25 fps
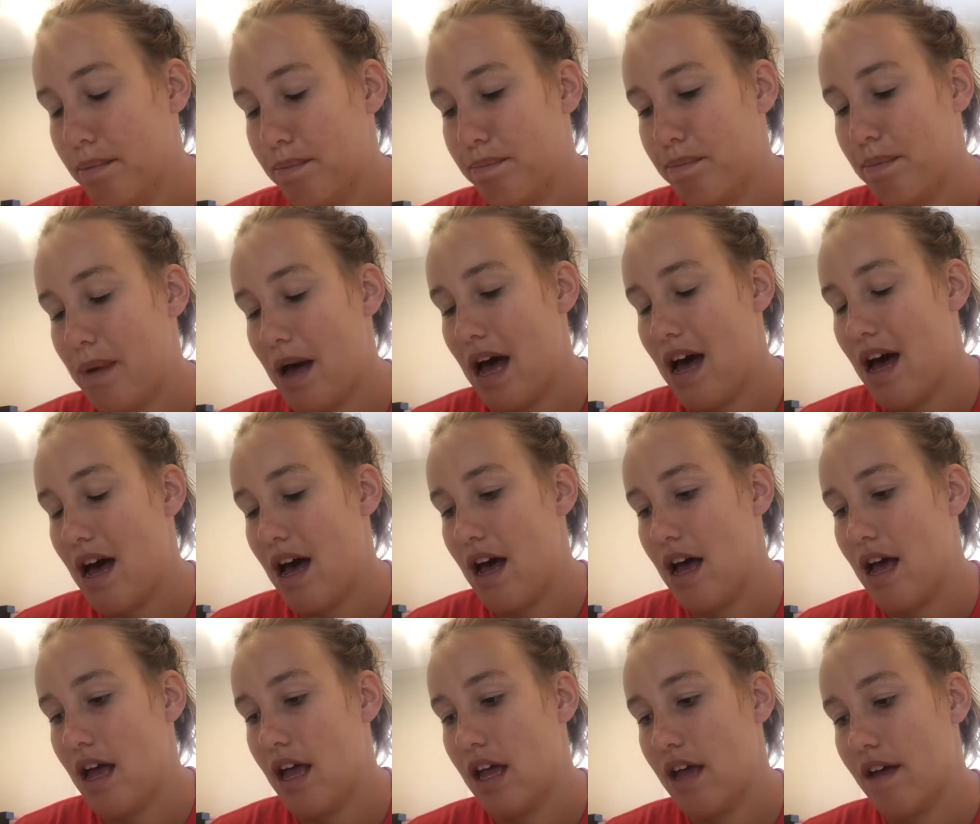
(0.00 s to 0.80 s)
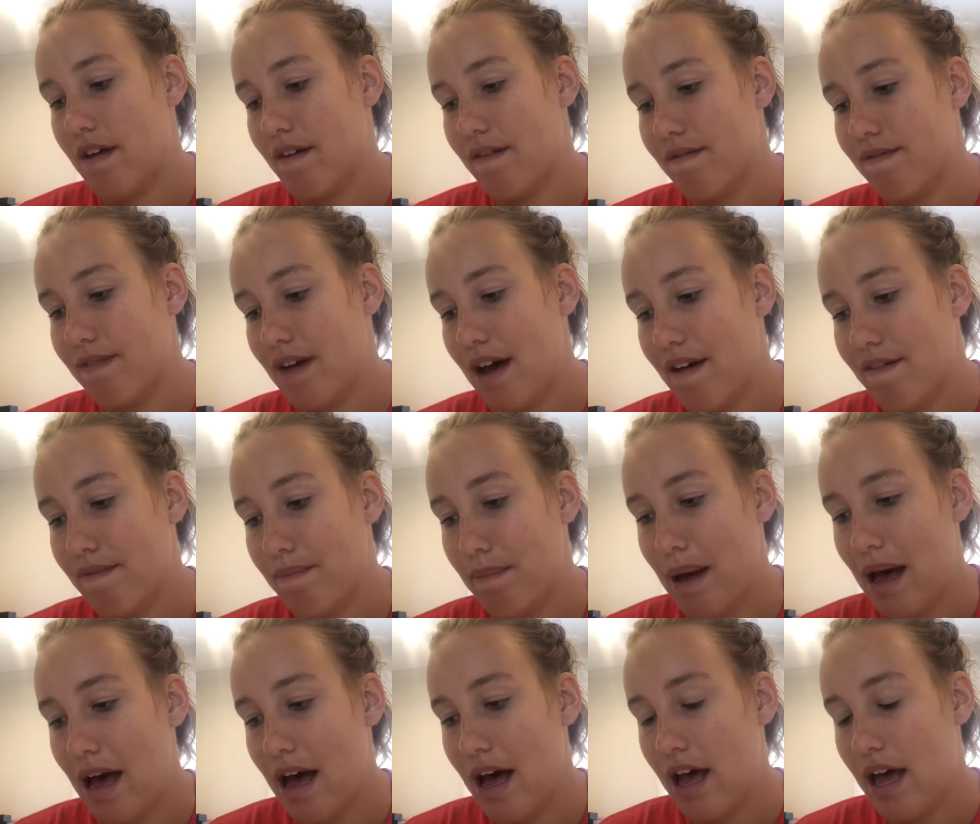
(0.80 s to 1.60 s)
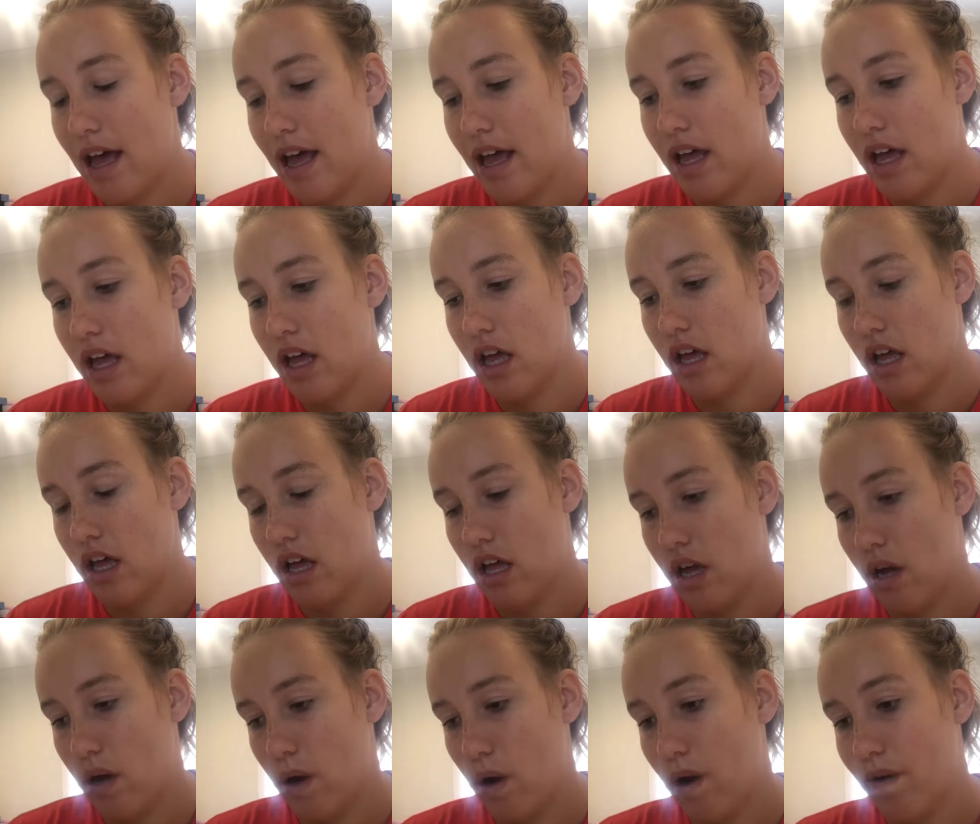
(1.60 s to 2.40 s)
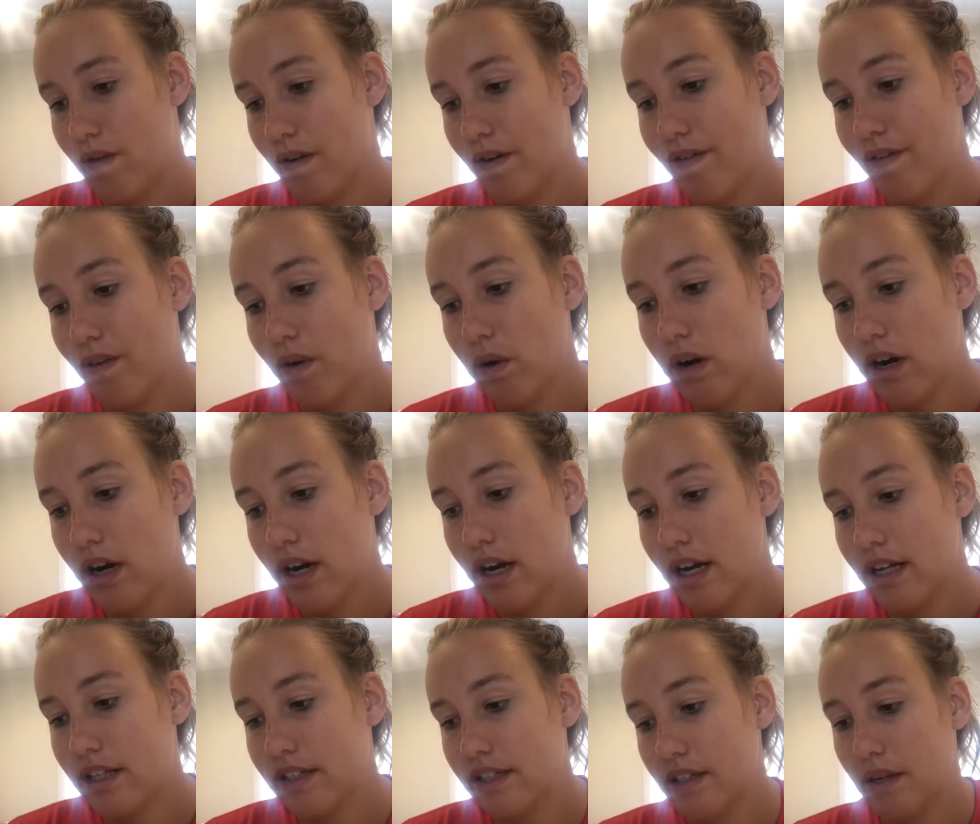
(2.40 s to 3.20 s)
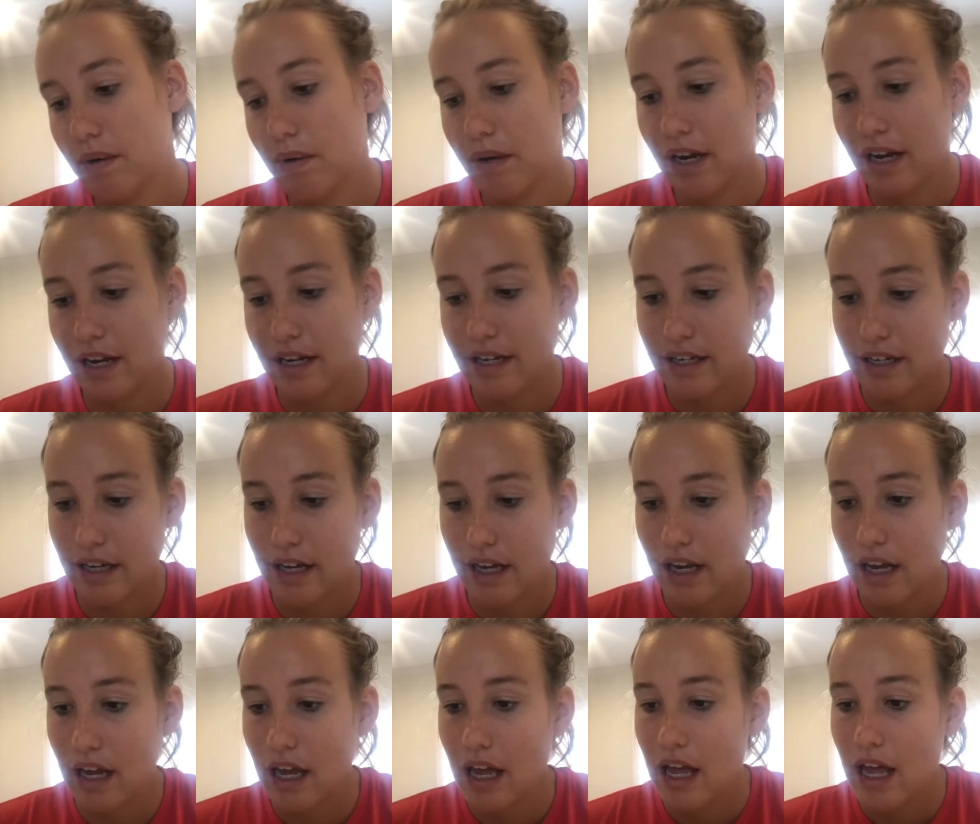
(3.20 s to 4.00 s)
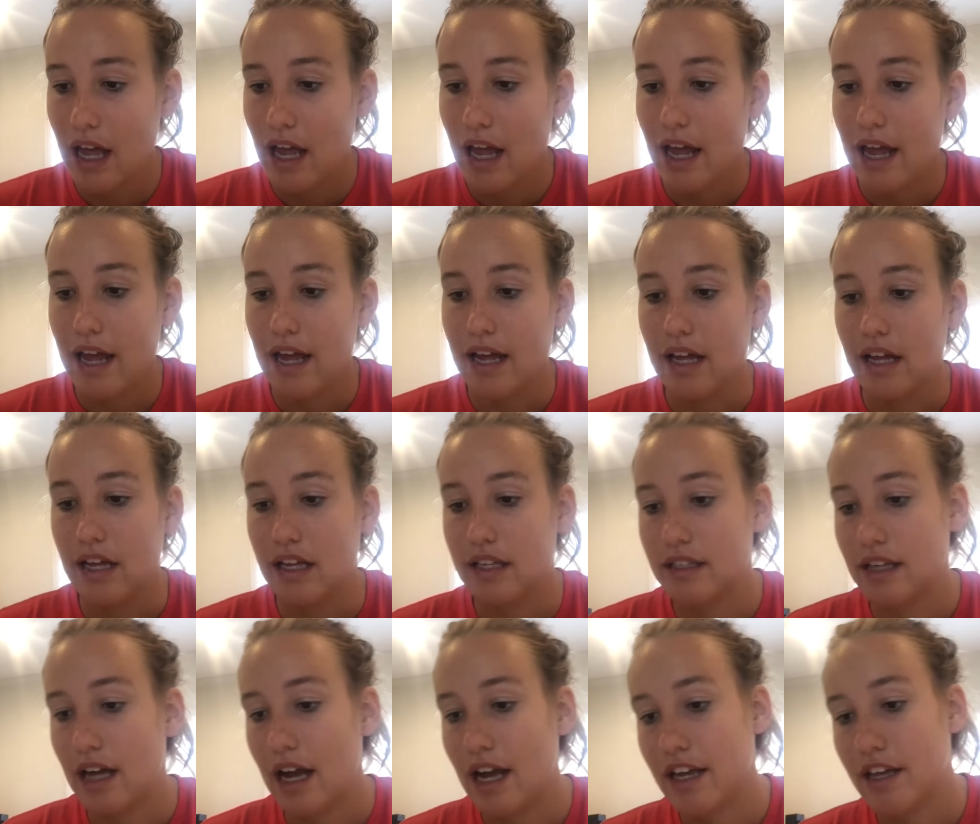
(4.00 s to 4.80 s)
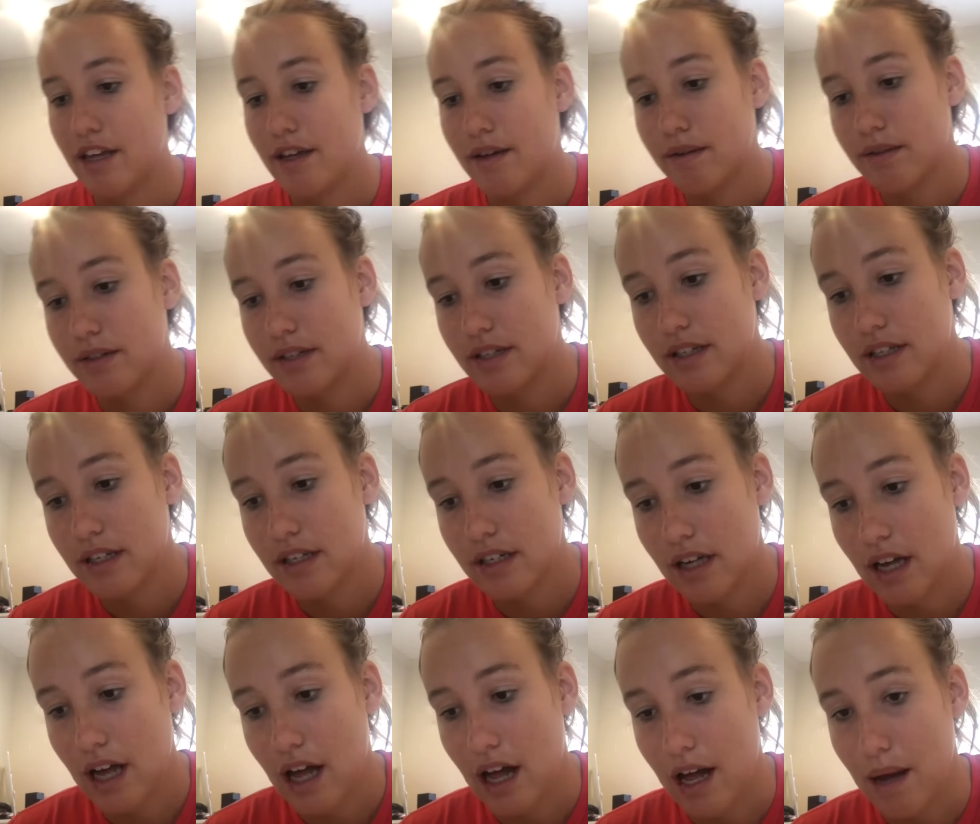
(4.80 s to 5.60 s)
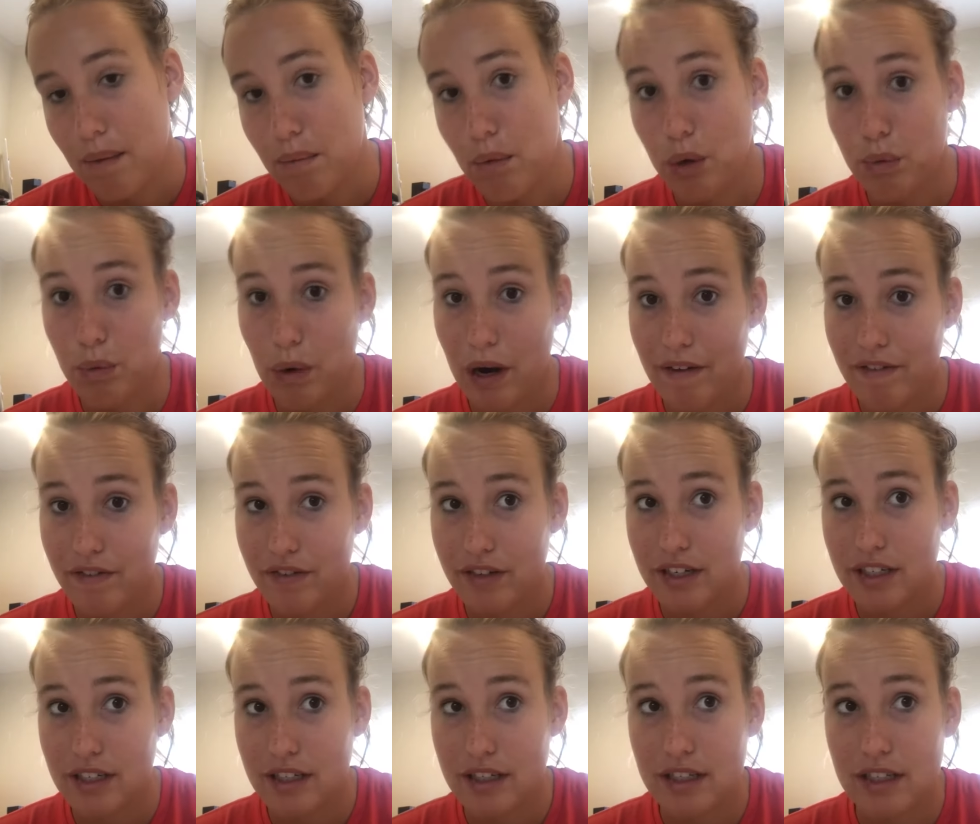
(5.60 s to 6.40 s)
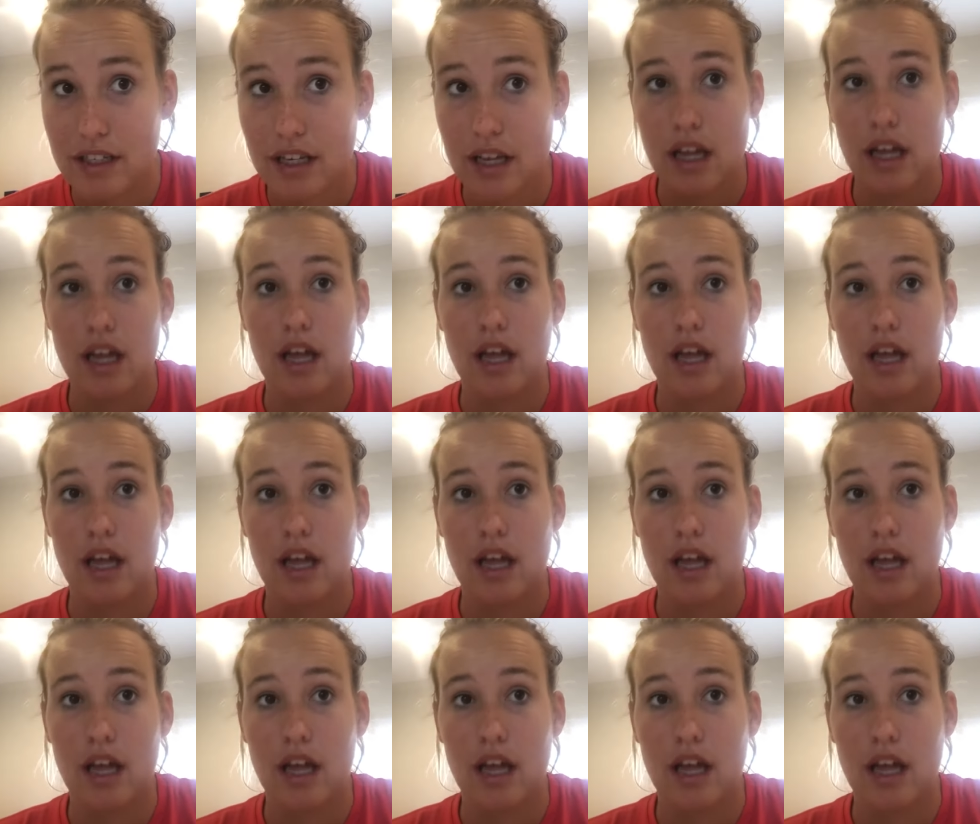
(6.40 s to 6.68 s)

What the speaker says: pi, 5 pi over 4, and so what I did is I used reference